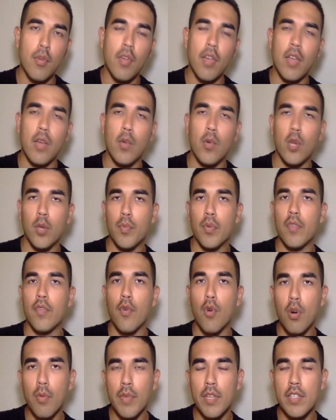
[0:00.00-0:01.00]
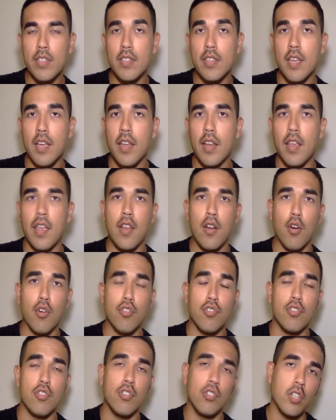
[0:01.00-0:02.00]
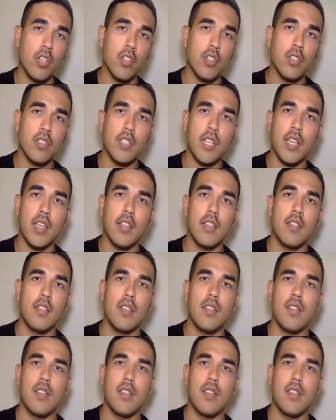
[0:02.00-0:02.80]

and well-performing site and are just looking to take it to the